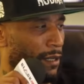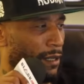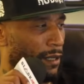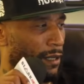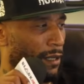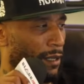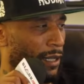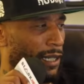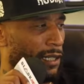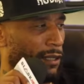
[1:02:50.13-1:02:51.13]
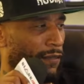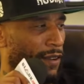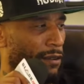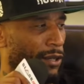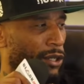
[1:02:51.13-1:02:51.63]
Mm -hmm. Like, he's a
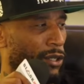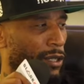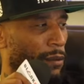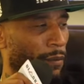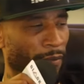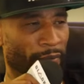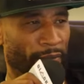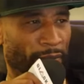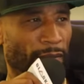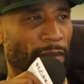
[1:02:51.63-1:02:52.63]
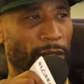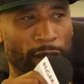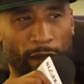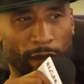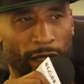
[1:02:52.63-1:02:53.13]
very good
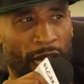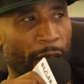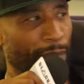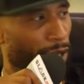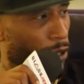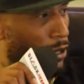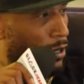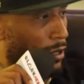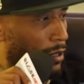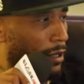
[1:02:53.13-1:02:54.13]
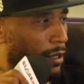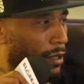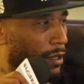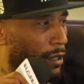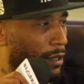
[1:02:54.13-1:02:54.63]
copier
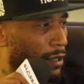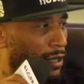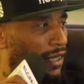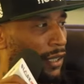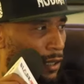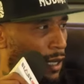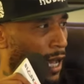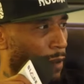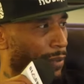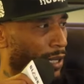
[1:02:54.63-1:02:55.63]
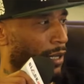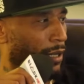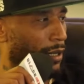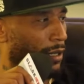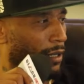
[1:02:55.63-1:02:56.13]
because he's a copy.
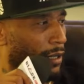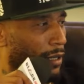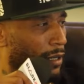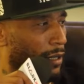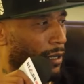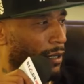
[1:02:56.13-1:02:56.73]
Mm -hmm.